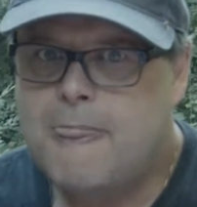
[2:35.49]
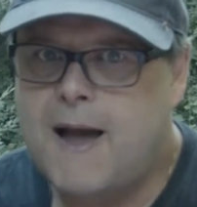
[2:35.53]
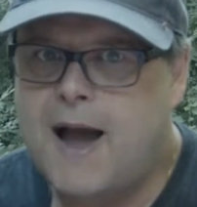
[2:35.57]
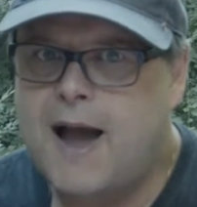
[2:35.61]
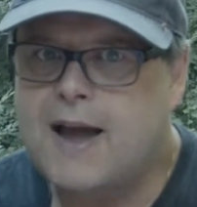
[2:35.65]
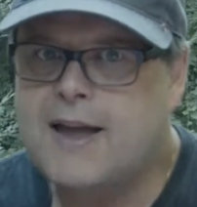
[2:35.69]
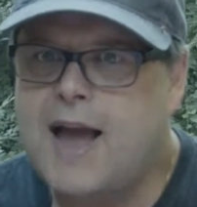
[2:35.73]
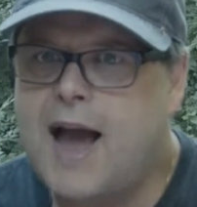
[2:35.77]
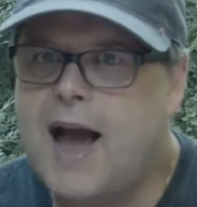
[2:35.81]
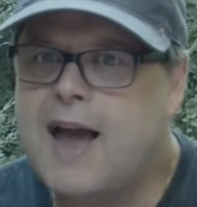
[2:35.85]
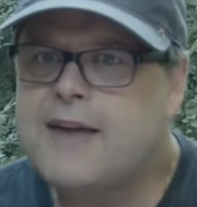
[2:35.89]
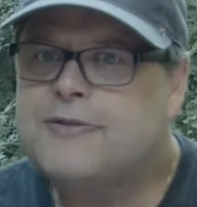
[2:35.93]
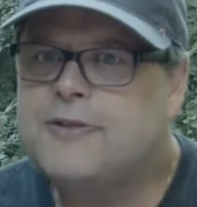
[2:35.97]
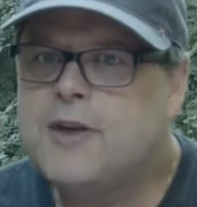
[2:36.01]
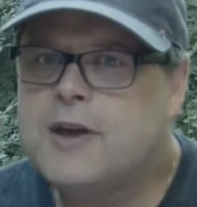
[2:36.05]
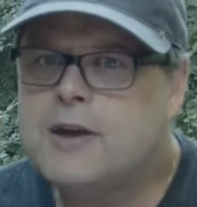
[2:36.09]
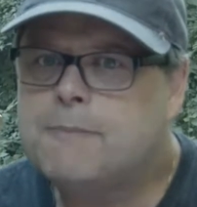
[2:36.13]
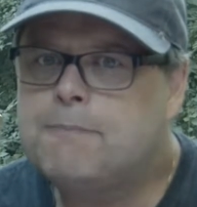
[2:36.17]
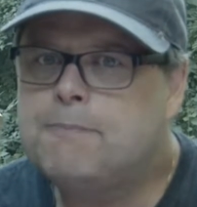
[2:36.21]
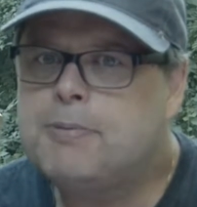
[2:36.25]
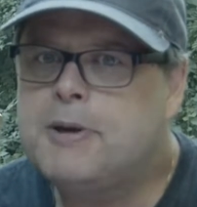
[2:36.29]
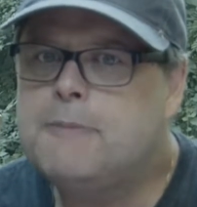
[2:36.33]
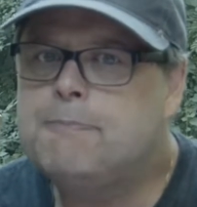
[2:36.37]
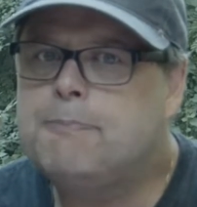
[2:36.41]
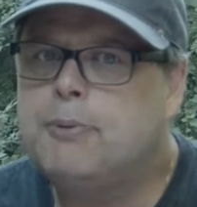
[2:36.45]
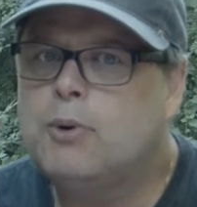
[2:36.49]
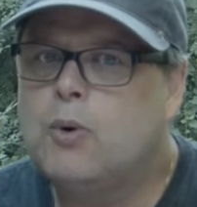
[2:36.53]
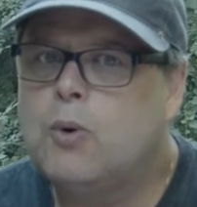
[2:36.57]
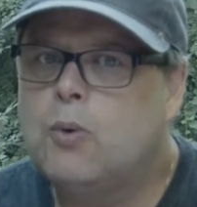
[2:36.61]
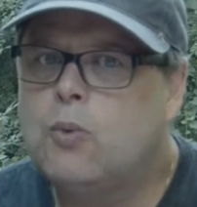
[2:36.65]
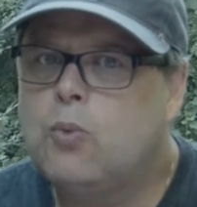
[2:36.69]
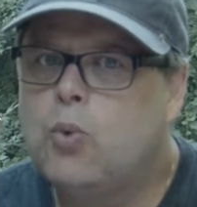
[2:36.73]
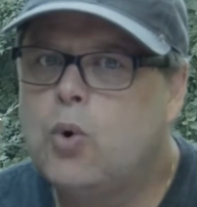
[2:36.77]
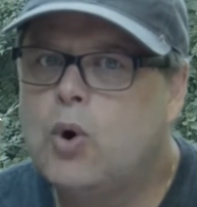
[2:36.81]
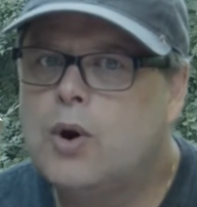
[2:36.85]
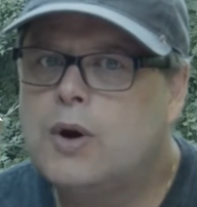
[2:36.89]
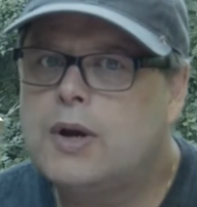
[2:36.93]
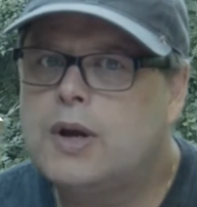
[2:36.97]
I think people are
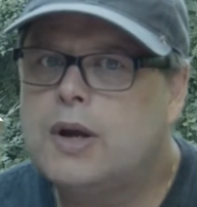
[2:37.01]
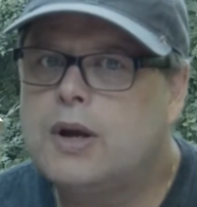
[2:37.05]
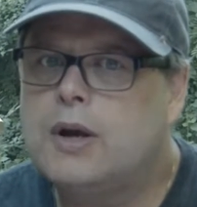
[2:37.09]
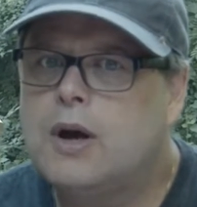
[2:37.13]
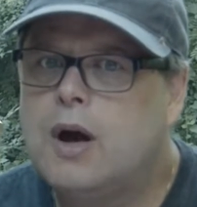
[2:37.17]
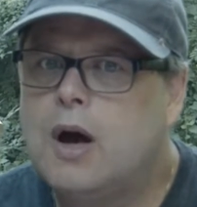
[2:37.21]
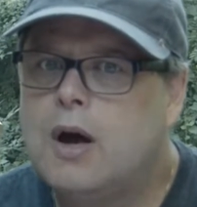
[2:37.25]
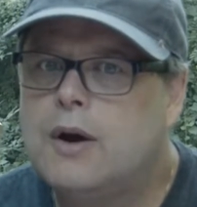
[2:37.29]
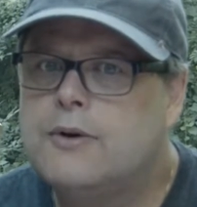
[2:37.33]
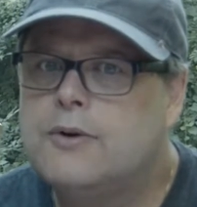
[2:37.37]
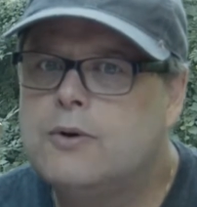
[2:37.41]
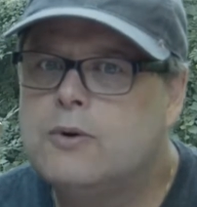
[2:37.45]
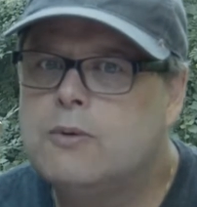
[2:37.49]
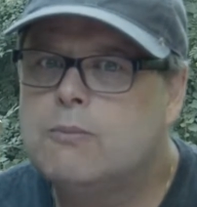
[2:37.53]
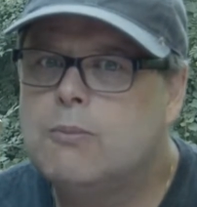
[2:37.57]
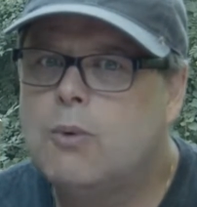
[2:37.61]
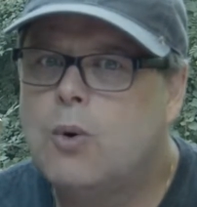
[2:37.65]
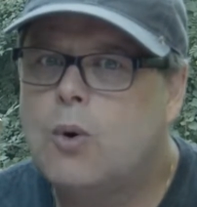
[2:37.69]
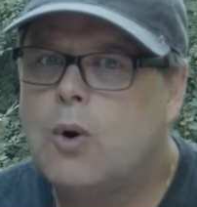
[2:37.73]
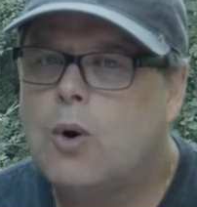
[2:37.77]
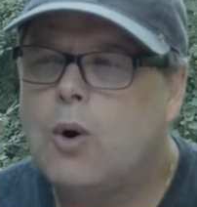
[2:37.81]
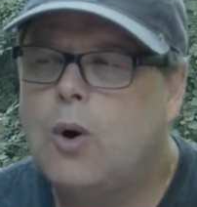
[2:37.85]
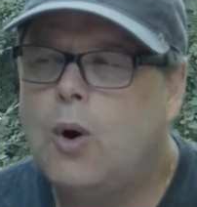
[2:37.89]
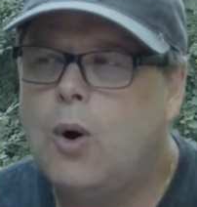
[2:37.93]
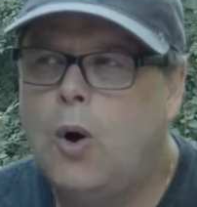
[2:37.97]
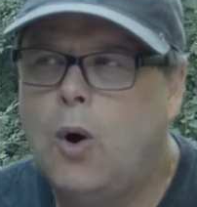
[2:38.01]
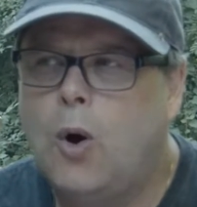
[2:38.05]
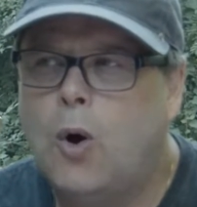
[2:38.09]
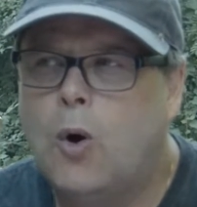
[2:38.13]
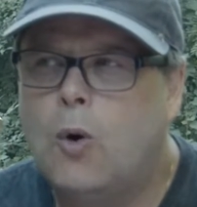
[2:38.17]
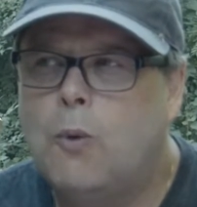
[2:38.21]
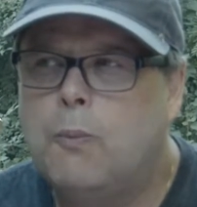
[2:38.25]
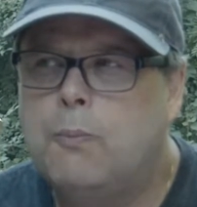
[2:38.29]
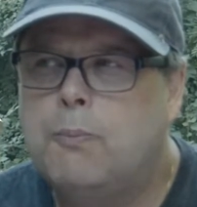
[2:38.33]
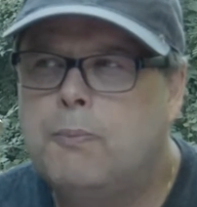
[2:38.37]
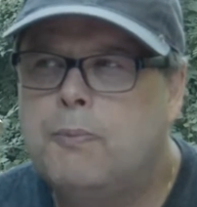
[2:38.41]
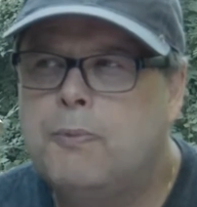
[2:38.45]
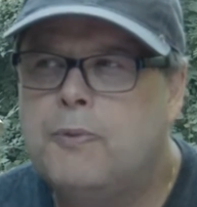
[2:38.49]
working under more
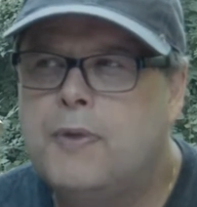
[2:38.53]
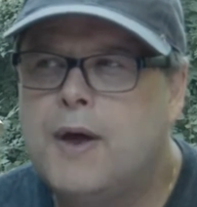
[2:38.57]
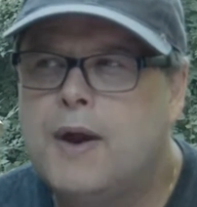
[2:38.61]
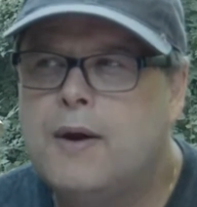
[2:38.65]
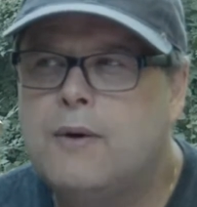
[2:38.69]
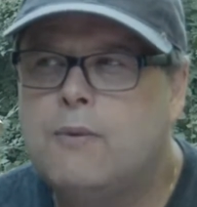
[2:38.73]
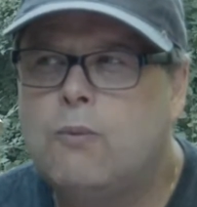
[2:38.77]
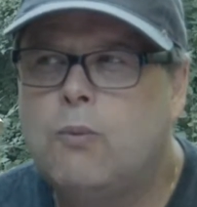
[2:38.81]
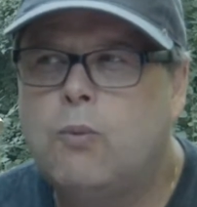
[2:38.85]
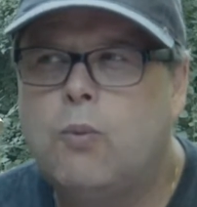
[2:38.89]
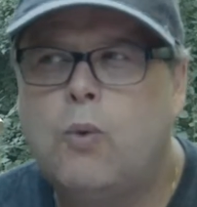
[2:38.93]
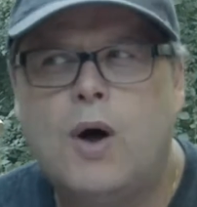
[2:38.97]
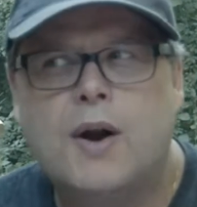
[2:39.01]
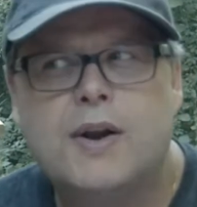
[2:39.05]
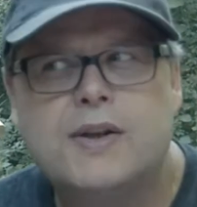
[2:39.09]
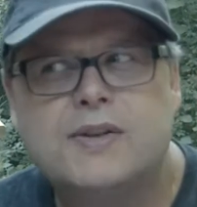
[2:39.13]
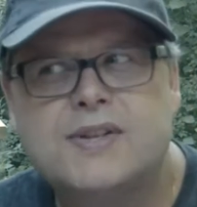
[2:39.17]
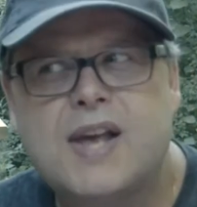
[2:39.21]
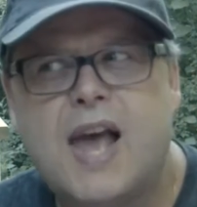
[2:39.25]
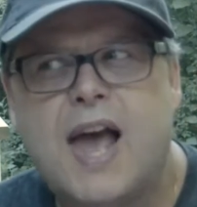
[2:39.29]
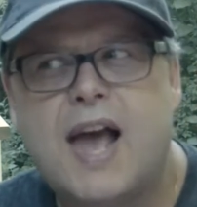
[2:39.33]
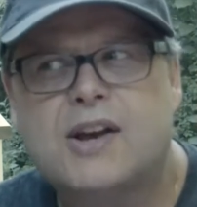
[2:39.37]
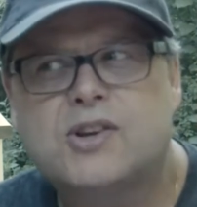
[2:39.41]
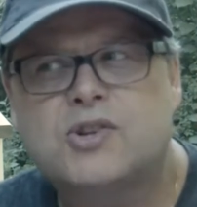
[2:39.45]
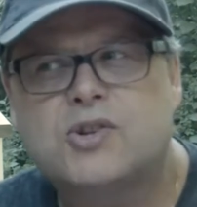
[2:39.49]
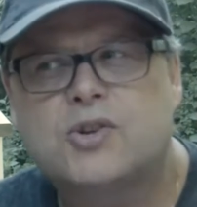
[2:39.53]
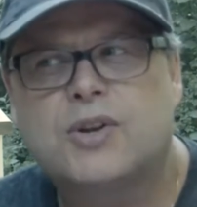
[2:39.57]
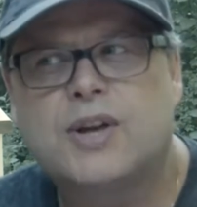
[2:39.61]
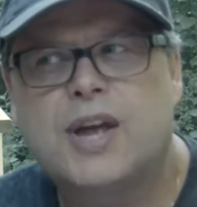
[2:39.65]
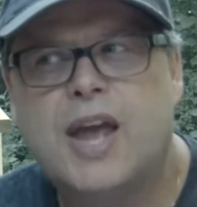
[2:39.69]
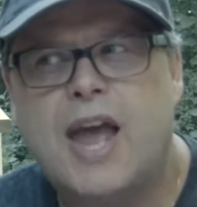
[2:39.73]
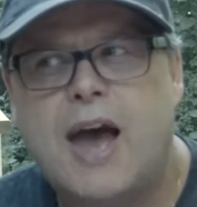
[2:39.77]
hope than what has actually